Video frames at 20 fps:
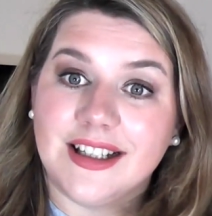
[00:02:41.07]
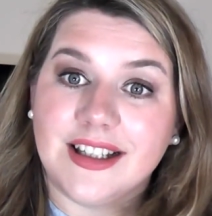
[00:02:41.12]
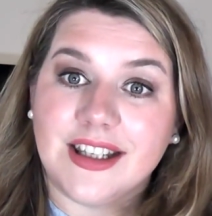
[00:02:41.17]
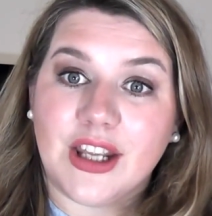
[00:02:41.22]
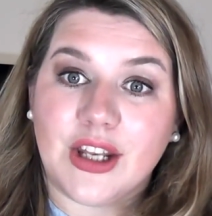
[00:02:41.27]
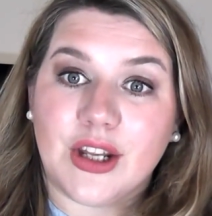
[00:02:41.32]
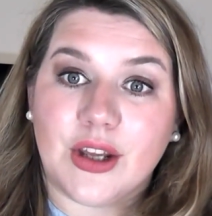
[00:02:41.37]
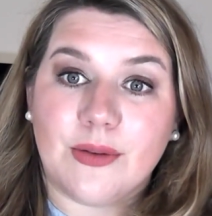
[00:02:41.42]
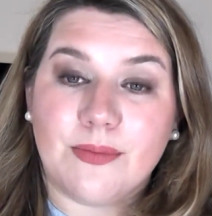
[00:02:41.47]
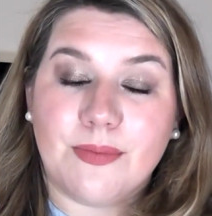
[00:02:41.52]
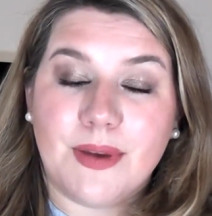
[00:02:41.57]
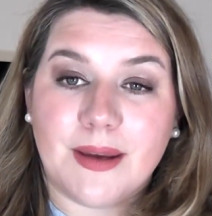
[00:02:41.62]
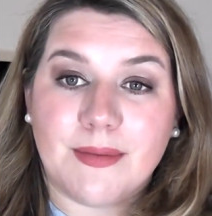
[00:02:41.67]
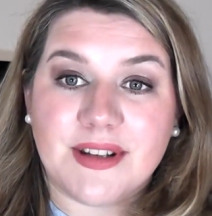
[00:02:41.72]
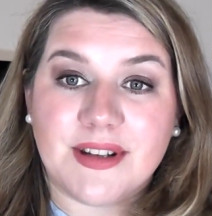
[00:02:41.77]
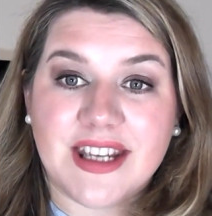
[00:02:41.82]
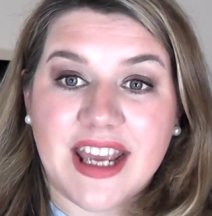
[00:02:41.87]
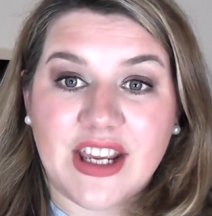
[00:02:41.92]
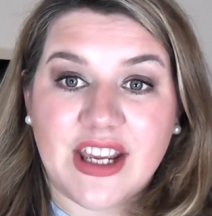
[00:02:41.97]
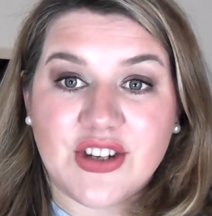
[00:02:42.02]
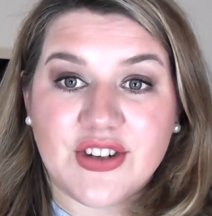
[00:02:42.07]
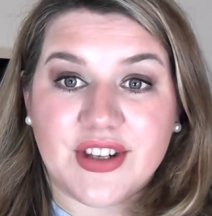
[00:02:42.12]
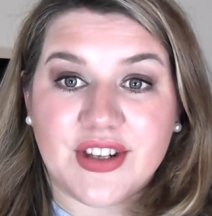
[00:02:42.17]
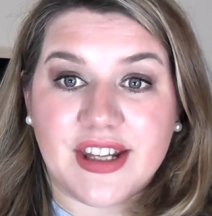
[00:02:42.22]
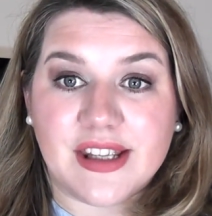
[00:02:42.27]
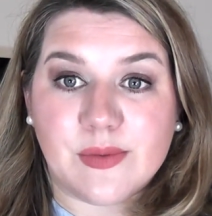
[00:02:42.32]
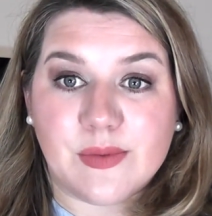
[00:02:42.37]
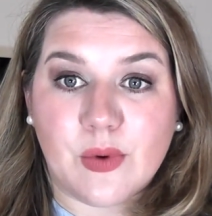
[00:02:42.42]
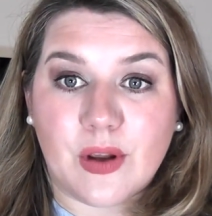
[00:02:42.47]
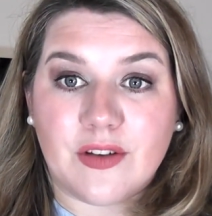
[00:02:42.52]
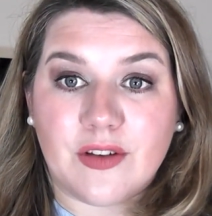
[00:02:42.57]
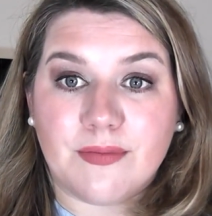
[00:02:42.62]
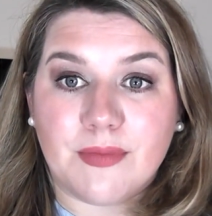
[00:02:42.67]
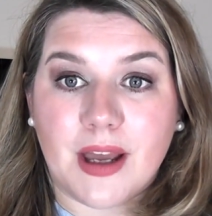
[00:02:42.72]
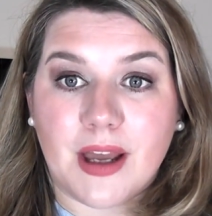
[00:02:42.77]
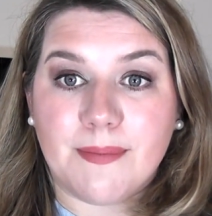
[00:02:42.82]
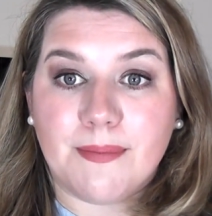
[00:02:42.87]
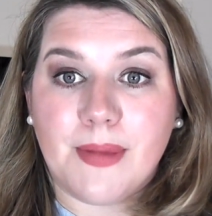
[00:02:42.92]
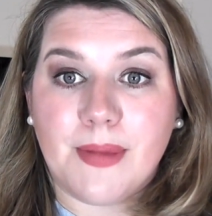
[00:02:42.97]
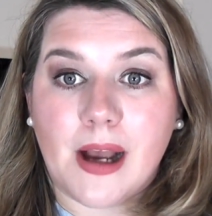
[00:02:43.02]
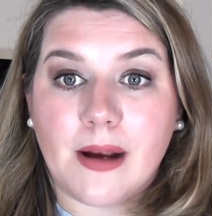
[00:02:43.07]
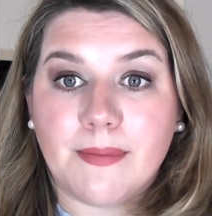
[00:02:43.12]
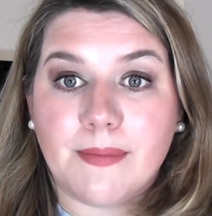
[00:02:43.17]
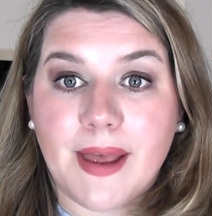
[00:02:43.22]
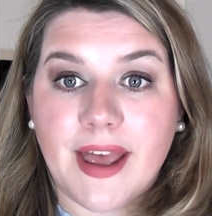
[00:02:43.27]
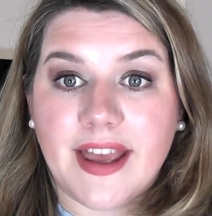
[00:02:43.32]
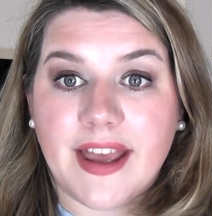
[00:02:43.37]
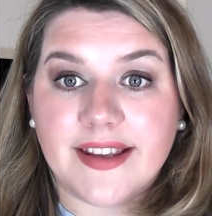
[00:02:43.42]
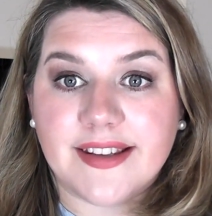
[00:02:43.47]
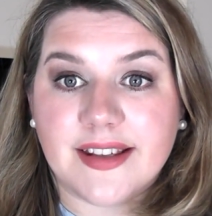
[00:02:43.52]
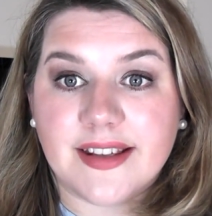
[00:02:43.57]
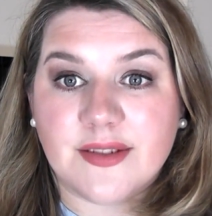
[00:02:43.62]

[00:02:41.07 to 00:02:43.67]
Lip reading: you know, pigmentation is one of my bugbears.